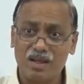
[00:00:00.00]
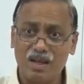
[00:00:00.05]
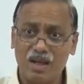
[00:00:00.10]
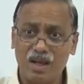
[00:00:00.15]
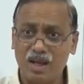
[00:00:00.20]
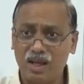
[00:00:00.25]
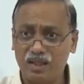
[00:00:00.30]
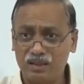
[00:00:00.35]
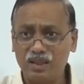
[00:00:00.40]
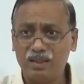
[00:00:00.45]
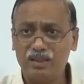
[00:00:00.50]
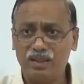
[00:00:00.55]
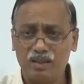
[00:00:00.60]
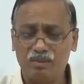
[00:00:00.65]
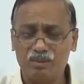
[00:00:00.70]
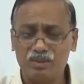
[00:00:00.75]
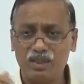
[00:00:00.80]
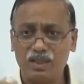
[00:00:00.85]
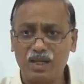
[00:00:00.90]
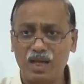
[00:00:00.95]
And I think there
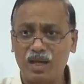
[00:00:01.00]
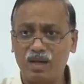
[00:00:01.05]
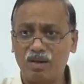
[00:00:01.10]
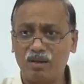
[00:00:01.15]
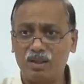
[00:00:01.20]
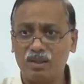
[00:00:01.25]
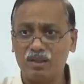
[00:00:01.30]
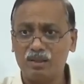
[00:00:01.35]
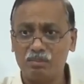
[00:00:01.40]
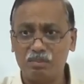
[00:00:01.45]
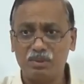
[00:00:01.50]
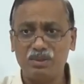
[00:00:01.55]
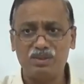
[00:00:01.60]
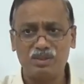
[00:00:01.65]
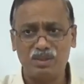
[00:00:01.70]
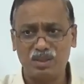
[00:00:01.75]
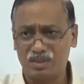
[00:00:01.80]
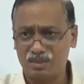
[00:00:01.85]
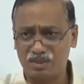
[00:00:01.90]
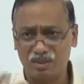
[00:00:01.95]
was a dialogue in the
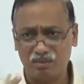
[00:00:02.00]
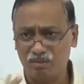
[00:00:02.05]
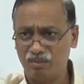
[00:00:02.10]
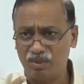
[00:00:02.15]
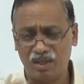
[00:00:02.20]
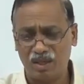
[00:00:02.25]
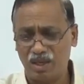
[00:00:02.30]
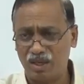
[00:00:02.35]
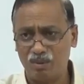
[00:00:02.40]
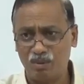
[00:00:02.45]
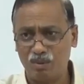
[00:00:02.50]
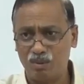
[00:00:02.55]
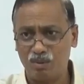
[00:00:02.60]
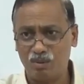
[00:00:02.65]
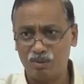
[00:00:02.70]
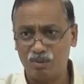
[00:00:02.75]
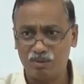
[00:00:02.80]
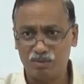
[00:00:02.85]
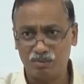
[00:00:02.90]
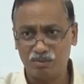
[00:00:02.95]
picture somewhere I do not
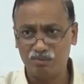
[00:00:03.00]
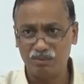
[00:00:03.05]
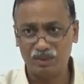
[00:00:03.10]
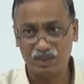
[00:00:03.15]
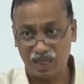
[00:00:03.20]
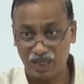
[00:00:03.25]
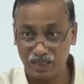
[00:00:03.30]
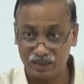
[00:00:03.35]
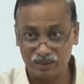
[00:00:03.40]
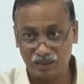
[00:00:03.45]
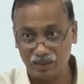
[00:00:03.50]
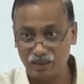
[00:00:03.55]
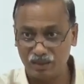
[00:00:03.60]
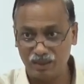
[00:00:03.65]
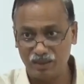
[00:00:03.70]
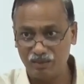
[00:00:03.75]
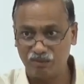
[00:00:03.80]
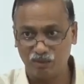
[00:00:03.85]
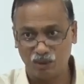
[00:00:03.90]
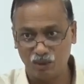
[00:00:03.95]
know which I
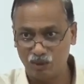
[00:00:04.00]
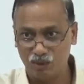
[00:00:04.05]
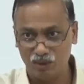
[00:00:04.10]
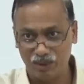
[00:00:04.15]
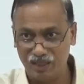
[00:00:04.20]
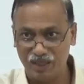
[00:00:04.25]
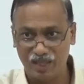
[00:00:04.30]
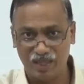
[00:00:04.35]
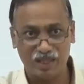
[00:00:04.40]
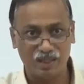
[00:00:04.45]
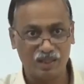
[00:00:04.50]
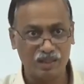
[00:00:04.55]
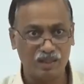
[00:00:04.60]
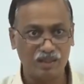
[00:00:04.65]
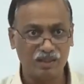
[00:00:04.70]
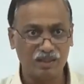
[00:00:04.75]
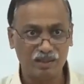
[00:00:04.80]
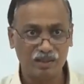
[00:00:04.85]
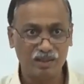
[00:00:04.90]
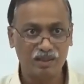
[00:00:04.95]
generally follow
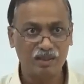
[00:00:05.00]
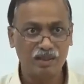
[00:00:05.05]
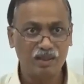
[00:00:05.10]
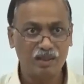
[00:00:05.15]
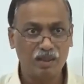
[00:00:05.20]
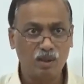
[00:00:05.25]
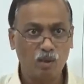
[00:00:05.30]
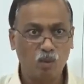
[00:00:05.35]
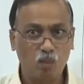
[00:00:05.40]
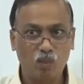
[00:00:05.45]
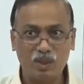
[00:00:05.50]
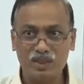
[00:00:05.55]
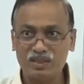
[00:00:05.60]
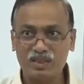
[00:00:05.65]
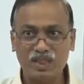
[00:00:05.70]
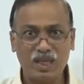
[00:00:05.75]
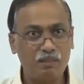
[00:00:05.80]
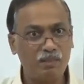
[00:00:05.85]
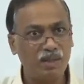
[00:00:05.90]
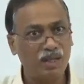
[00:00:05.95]
indirectly.
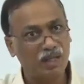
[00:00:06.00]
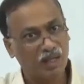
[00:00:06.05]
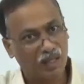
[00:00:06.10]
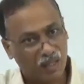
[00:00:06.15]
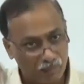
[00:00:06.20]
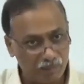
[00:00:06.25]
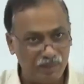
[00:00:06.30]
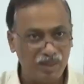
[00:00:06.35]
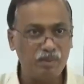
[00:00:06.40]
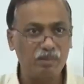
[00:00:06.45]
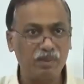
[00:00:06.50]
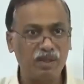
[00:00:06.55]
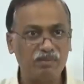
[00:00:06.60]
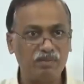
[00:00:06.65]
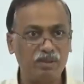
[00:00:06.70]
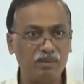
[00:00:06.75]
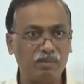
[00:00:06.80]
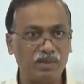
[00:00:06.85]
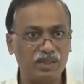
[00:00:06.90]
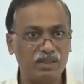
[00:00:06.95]
Once I make a commitment
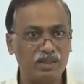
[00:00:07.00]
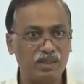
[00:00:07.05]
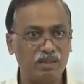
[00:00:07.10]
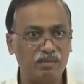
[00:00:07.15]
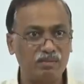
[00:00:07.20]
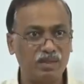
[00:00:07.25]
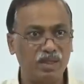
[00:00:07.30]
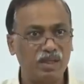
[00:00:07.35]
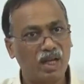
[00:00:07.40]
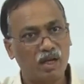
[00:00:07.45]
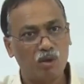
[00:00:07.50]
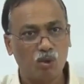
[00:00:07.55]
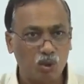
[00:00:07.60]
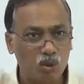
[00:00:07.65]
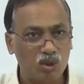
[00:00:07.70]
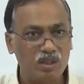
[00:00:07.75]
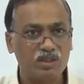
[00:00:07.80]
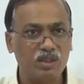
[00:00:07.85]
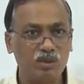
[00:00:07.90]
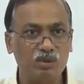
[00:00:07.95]
with myself then I do not
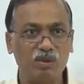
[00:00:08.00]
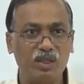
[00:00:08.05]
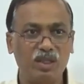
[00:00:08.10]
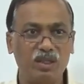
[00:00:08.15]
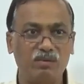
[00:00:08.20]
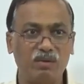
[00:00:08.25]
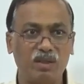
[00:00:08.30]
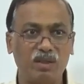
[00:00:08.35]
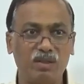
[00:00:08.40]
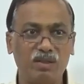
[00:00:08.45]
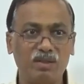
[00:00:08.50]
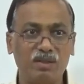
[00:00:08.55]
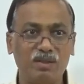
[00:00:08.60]
listen to anyone.